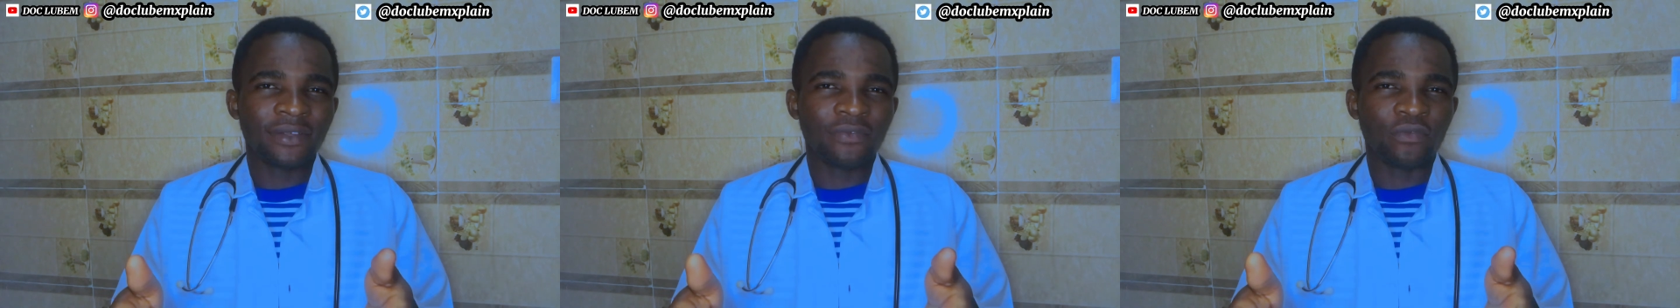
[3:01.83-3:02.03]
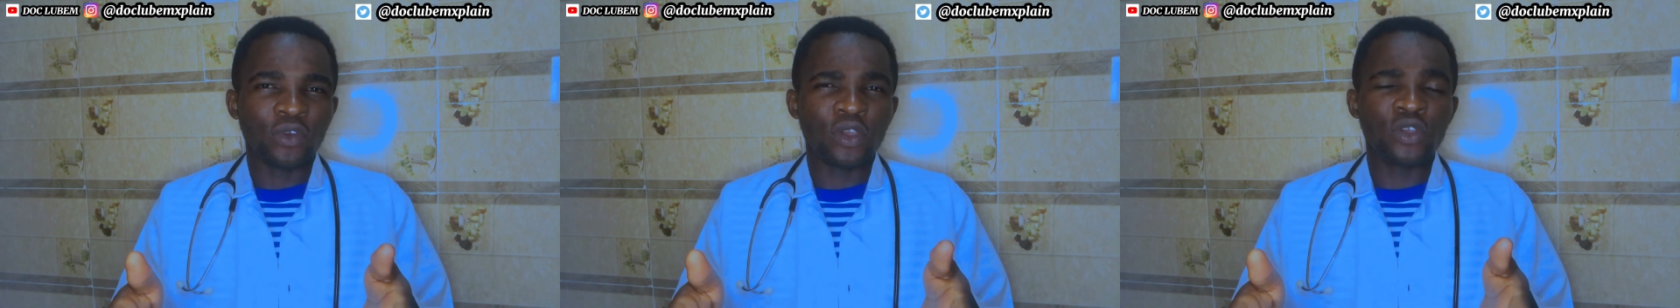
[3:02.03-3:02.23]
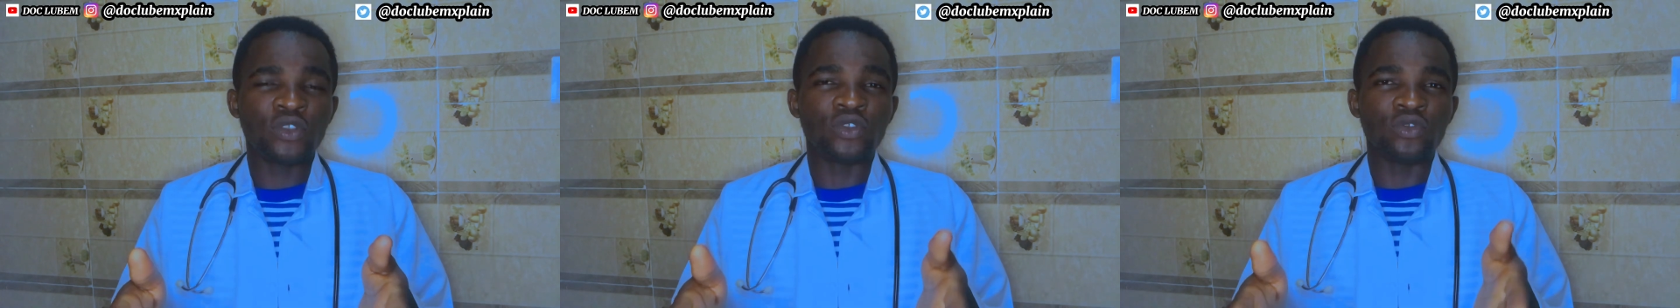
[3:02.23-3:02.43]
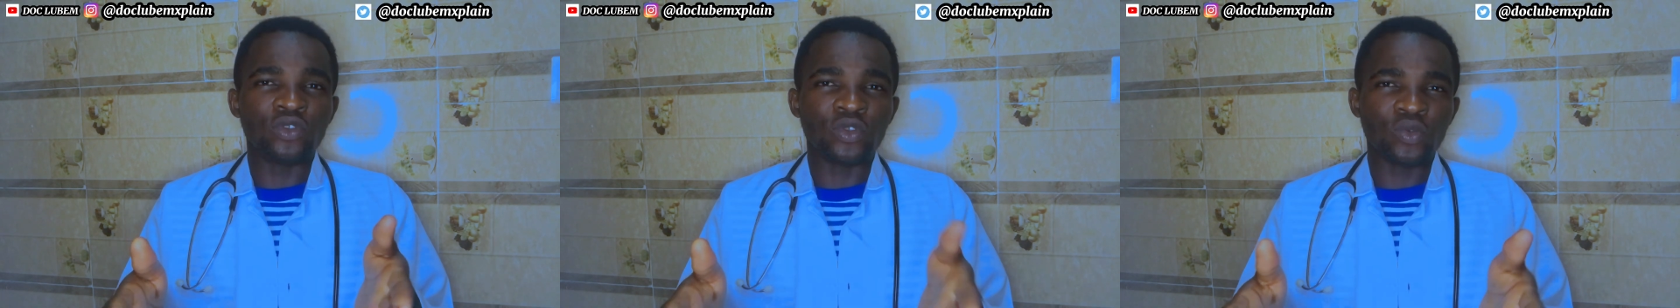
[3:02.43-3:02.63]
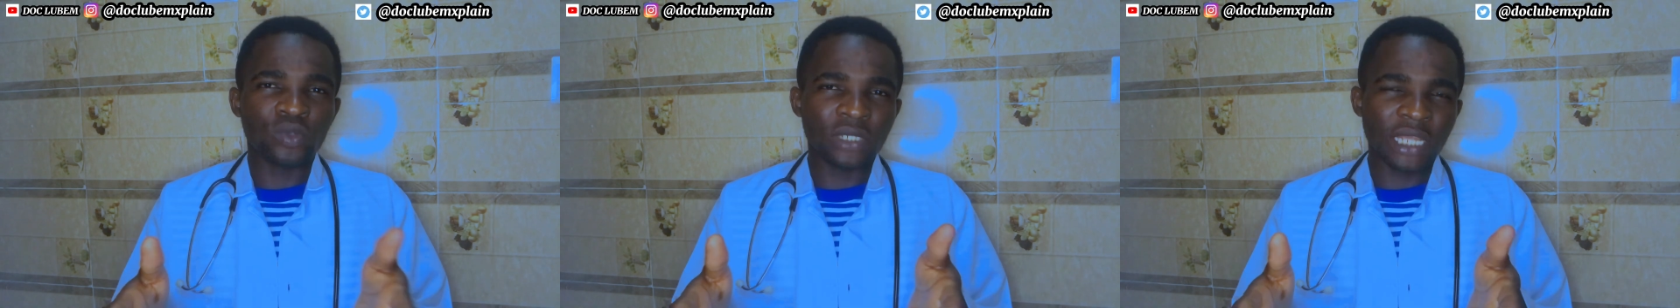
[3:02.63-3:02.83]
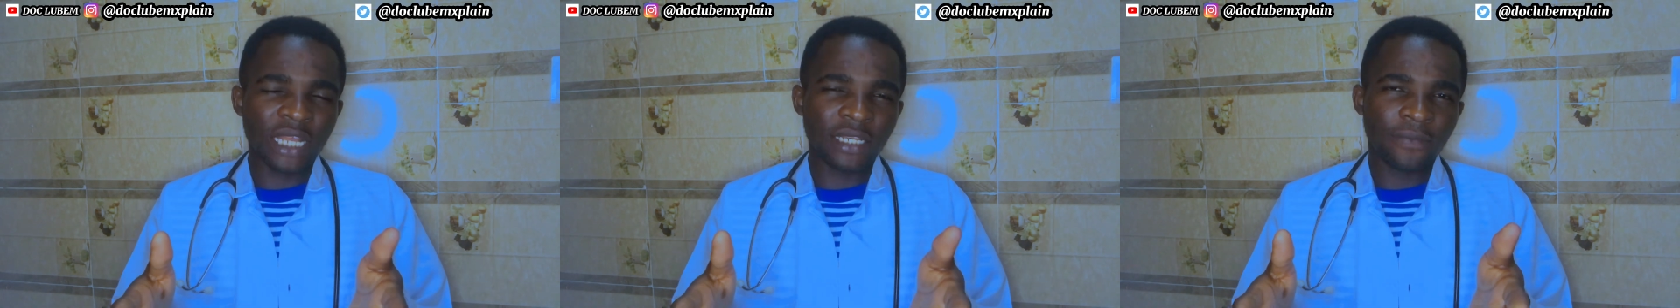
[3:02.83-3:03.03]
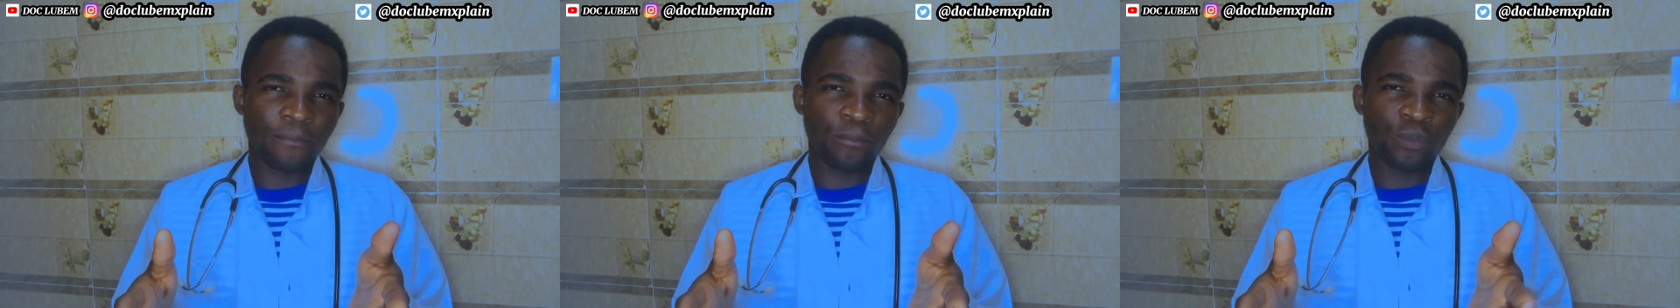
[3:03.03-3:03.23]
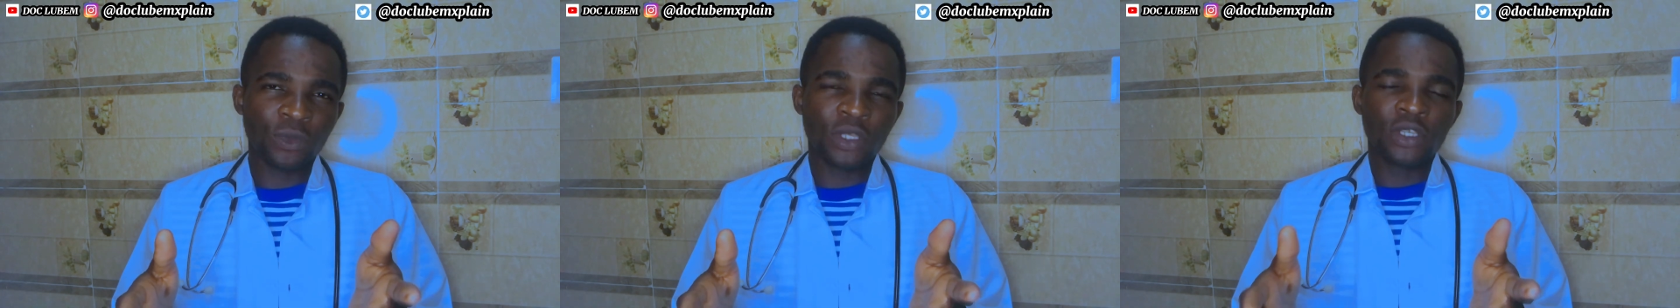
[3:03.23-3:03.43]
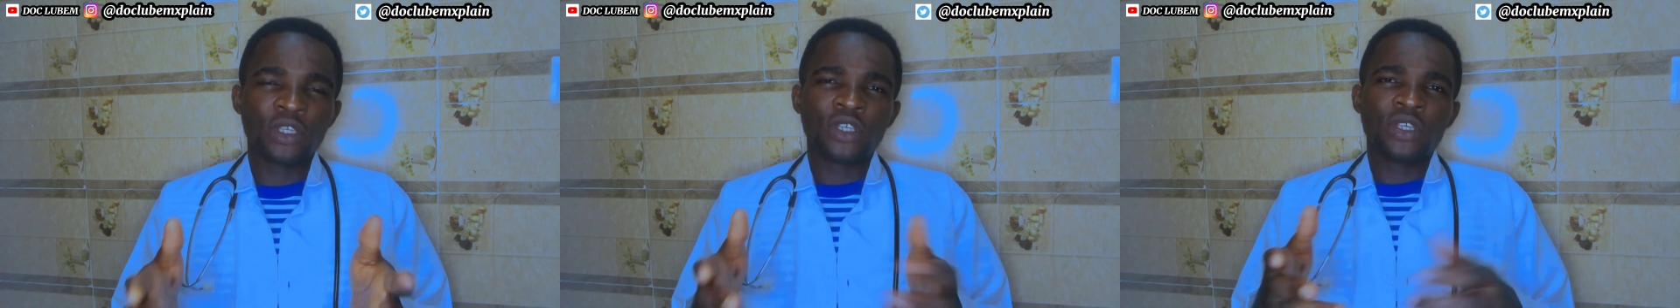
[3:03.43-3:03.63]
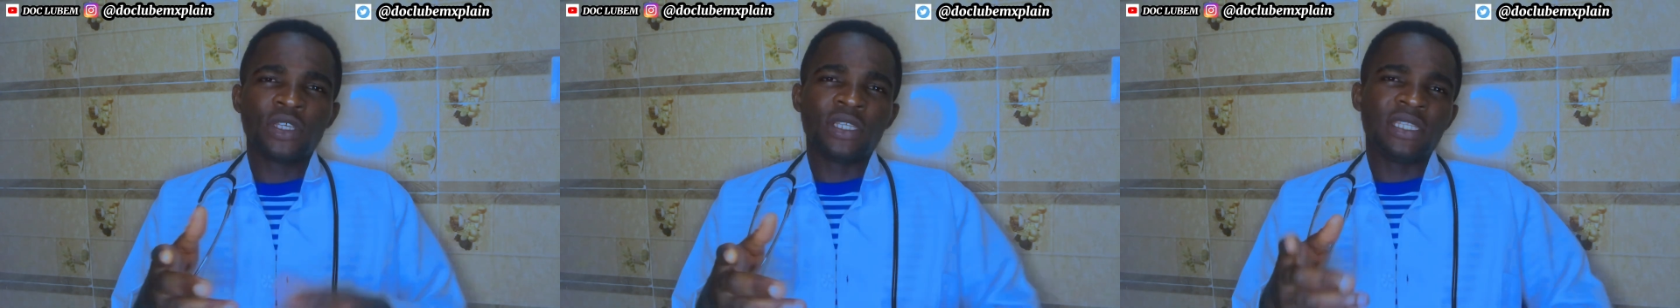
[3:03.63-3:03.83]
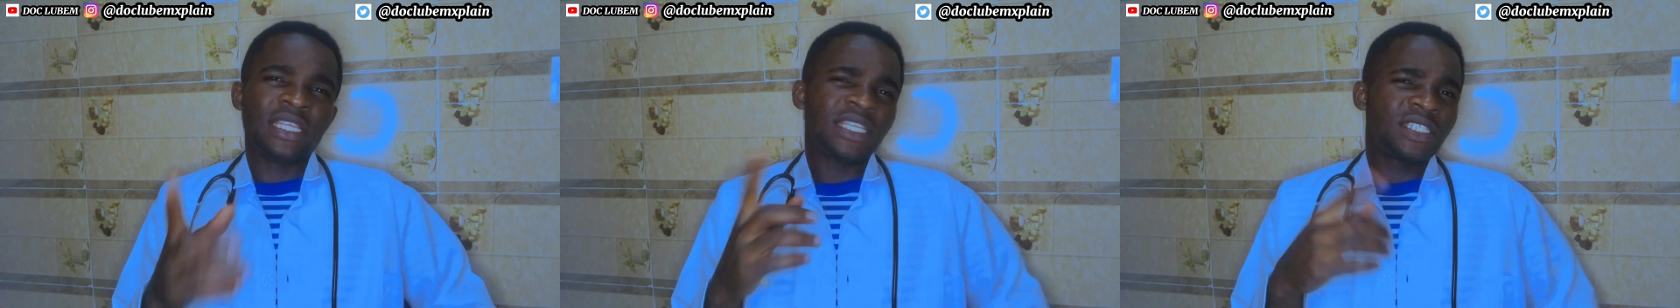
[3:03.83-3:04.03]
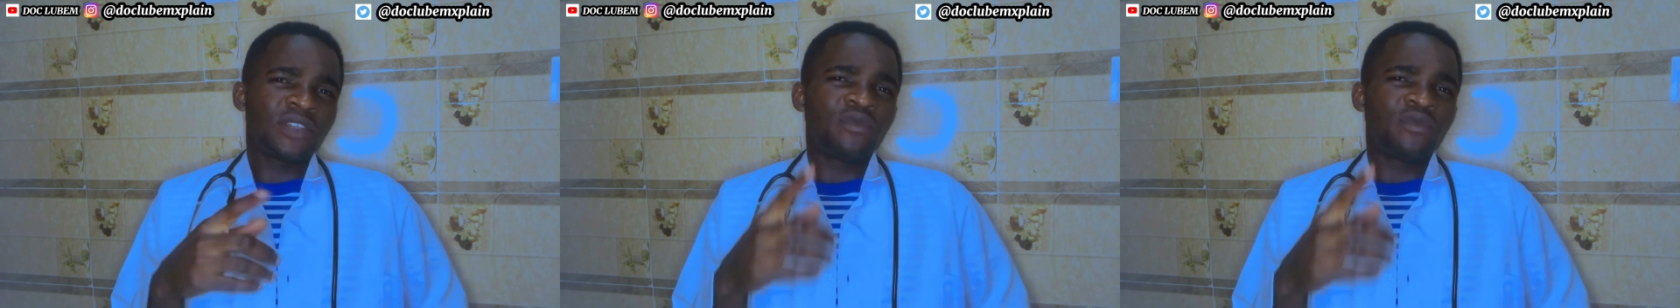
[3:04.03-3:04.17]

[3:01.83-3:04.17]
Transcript: for you to do that? There's